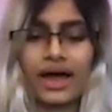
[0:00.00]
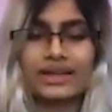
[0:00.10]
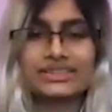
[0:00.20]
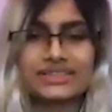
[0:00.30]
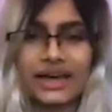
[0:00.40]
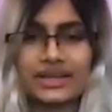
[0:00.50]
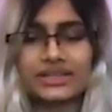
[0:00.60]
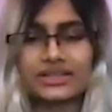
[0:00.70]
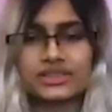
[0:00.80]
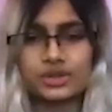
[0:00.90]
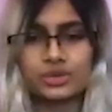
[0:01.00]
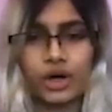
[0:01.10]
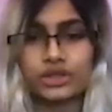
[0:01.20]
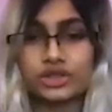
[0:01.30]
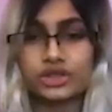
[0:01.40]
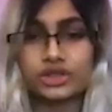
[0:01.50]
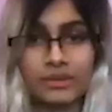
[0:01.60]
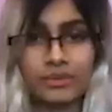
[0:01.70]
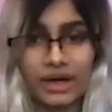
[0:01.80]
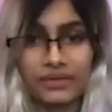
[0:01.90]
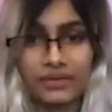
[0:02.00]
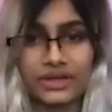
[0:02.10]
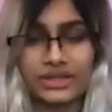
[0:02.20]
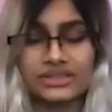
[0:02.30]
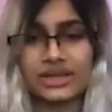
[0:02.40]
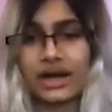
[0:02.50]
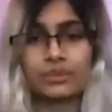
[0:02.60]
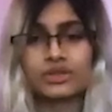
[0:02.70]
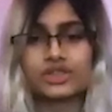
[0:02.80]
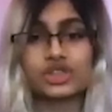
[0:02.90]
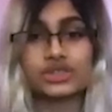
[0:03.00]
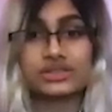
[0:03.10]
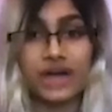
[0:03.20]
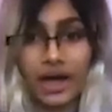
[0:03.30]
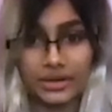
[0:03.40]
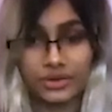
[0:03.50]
I decided to not do any methods. I was just tired,